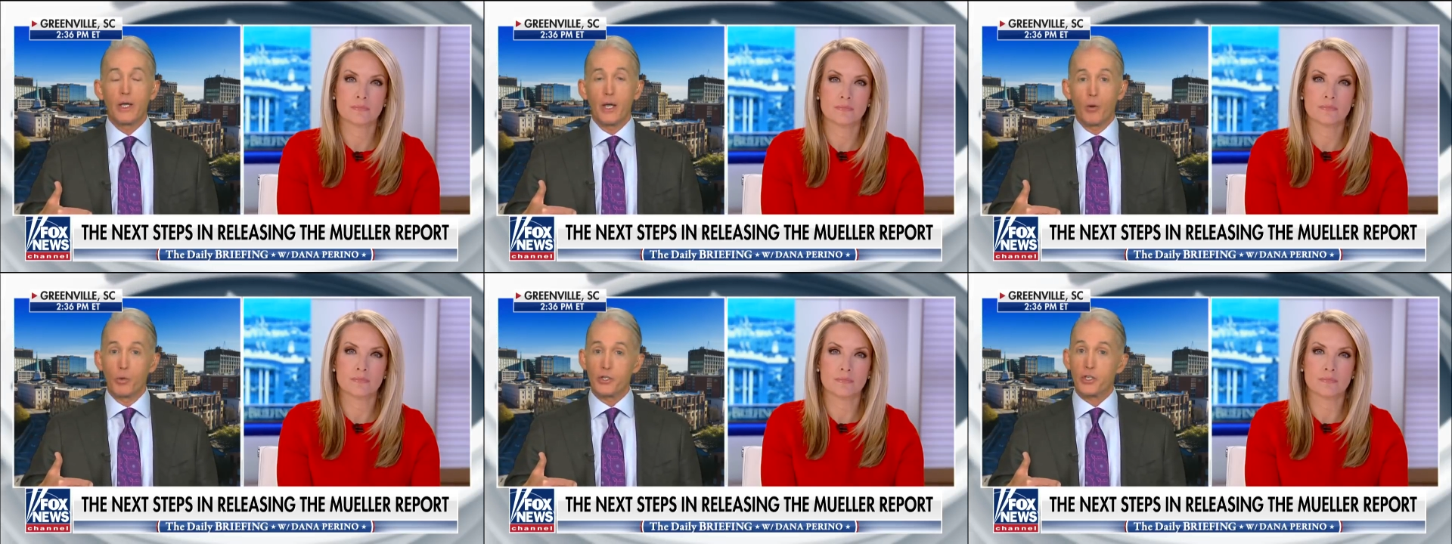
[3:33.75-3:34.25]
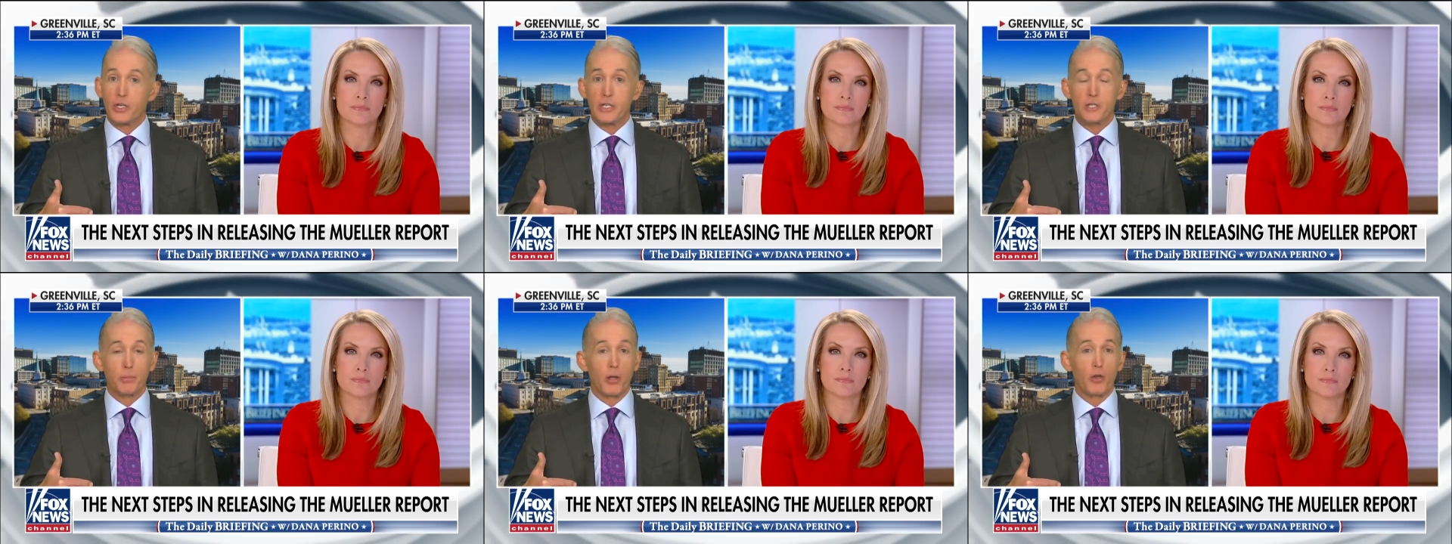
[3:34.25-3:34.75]
Speaker 1: in which
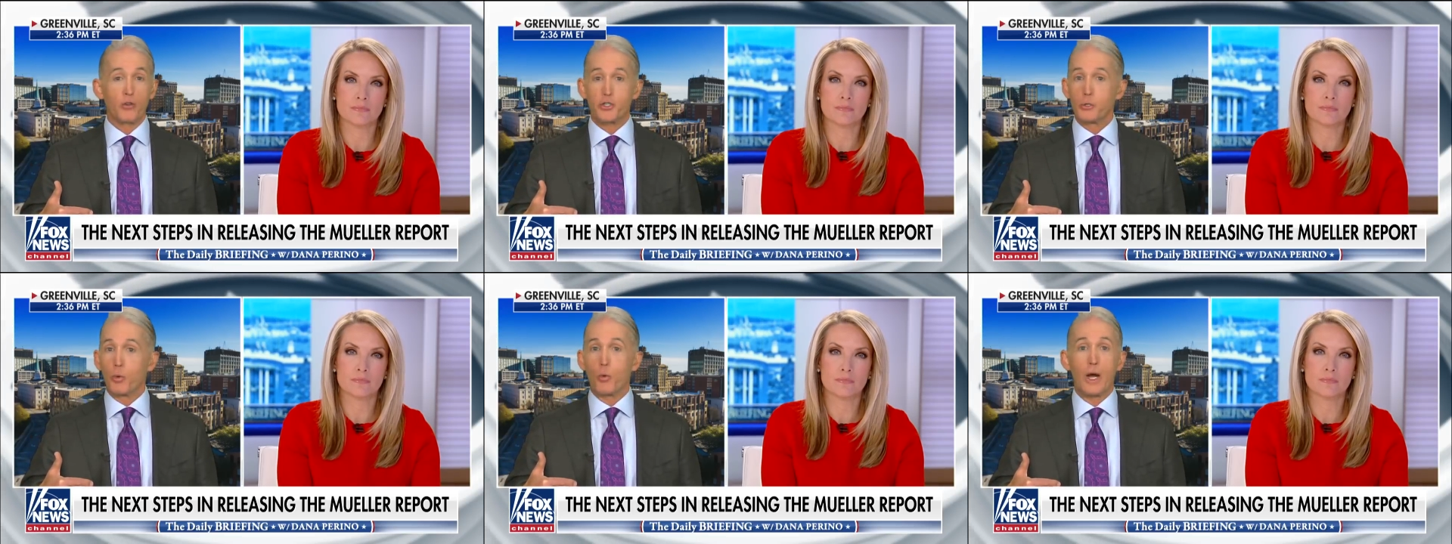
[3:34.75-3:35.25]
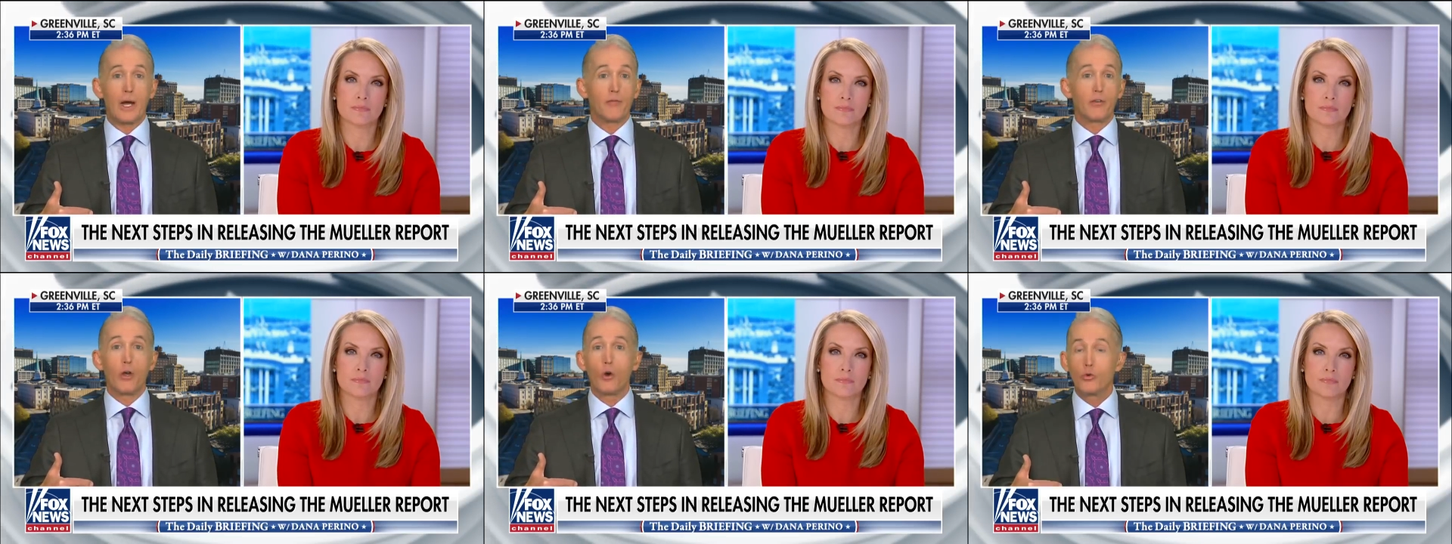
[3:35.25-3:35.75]
case Pelosi will have
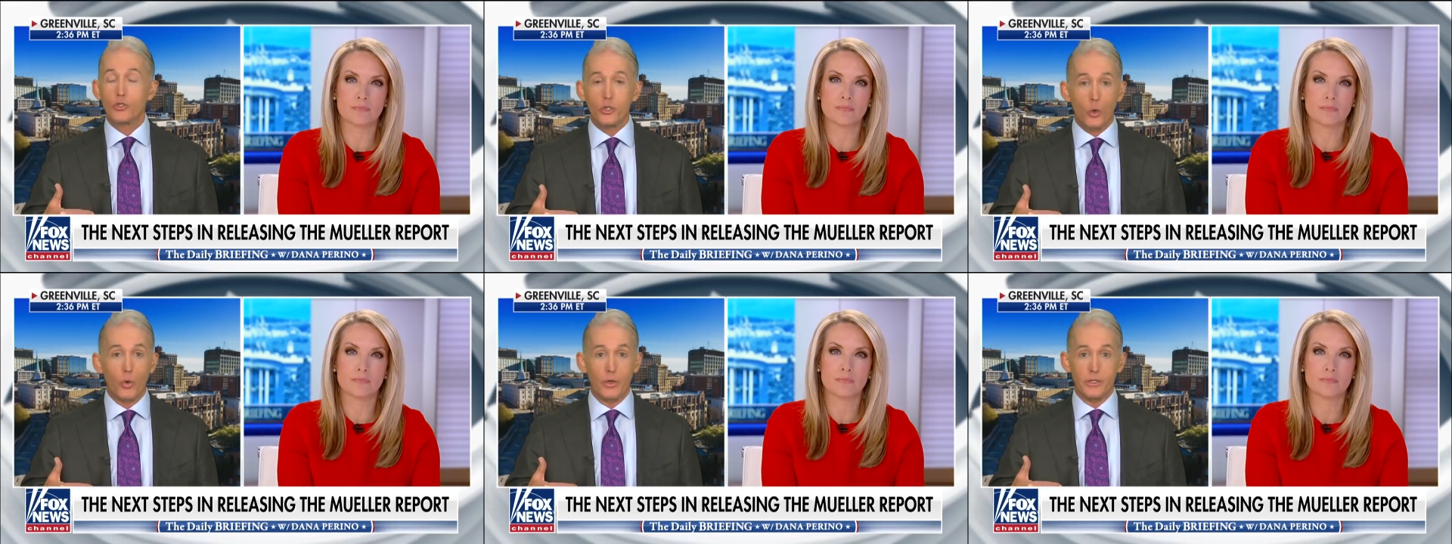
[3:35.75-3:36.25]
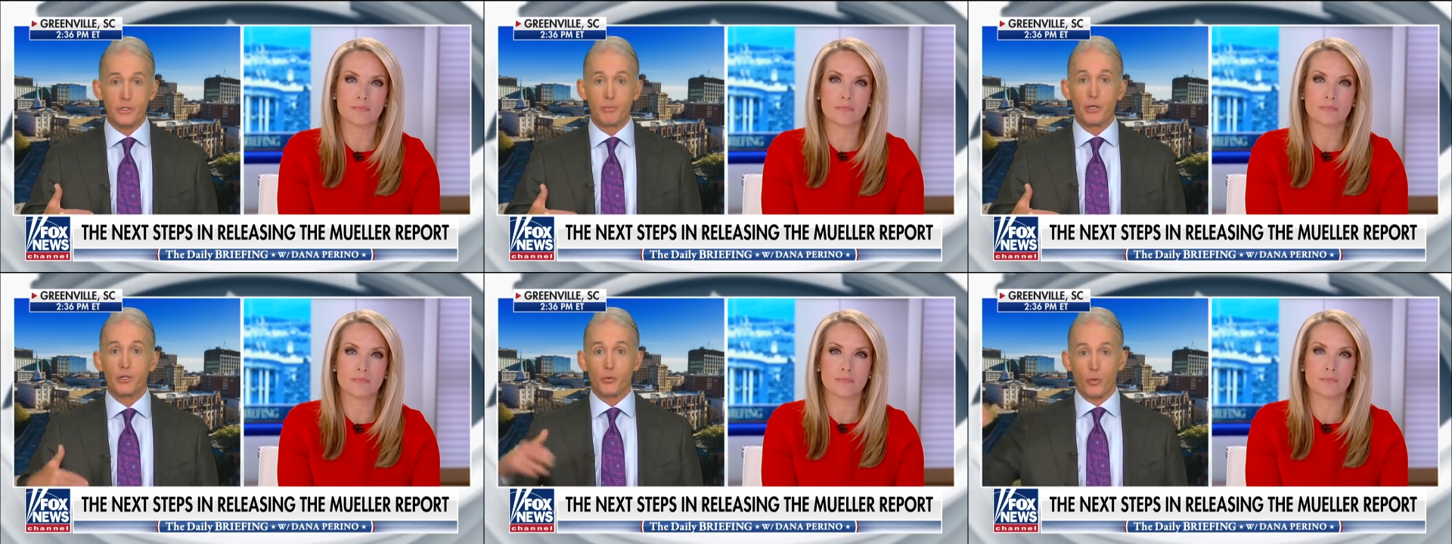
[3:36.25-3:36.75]
no choice
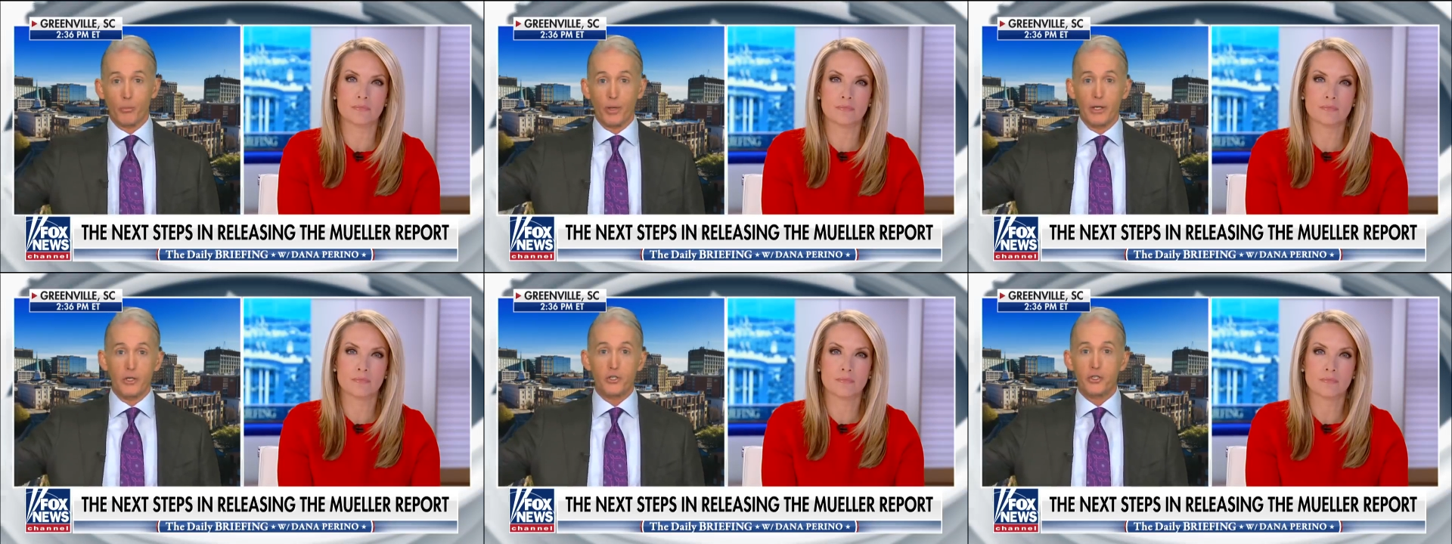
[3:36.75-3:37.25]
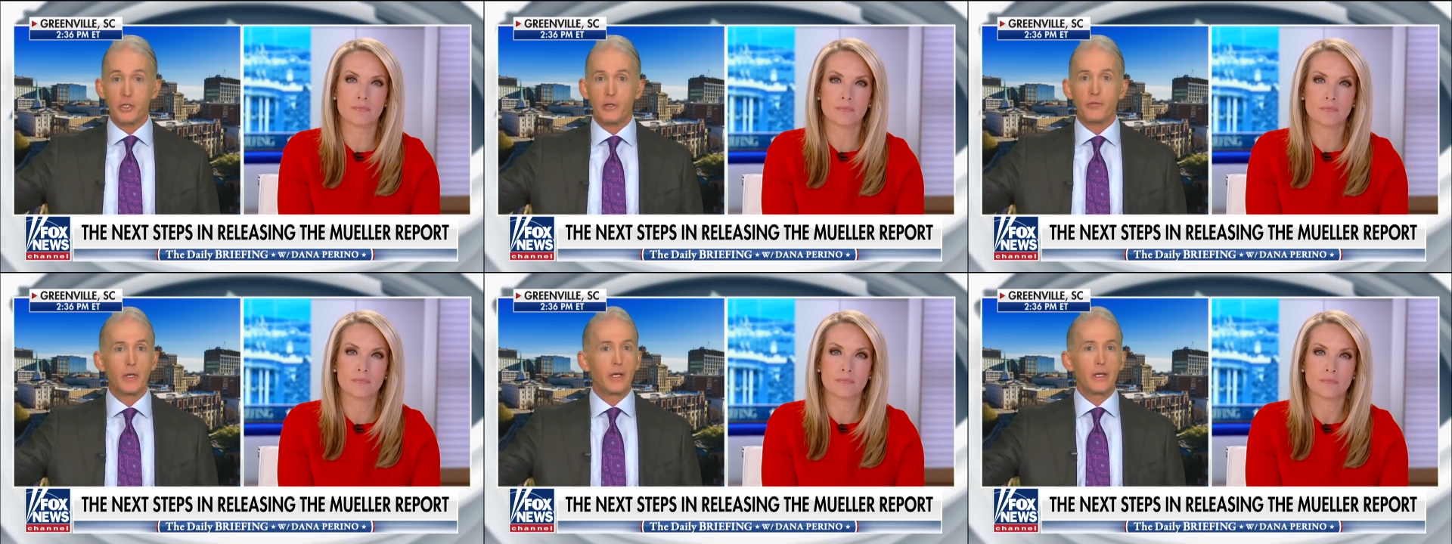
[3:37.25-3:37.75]
but to mm. replace
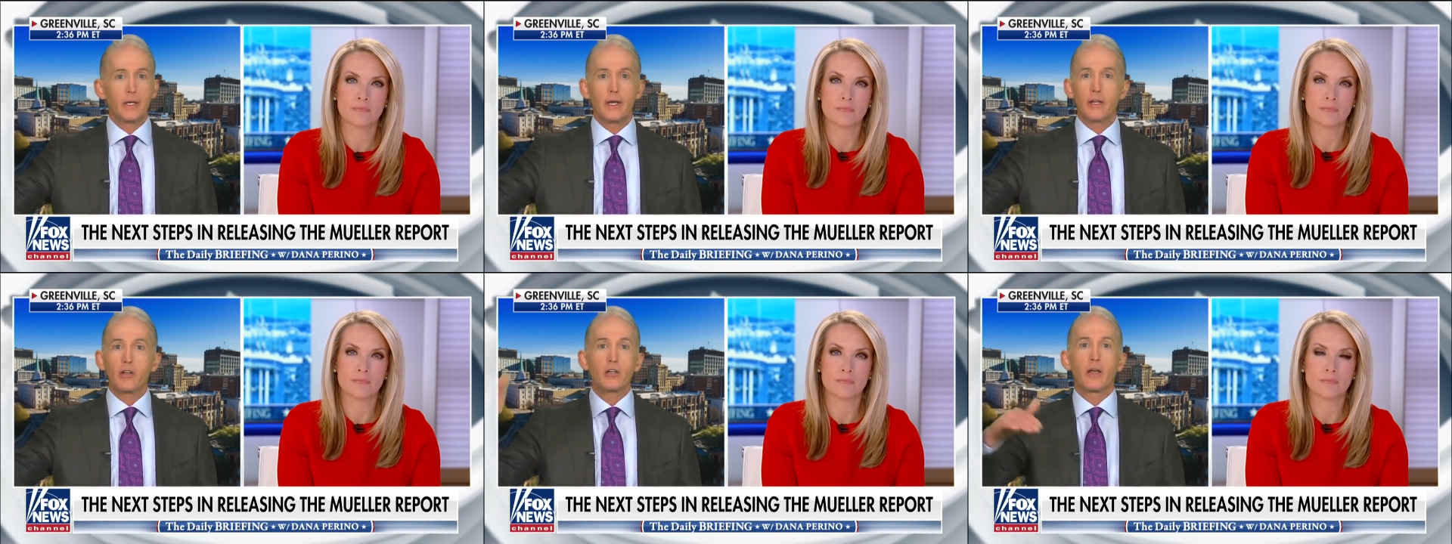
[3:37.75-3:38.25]
Schiff and look,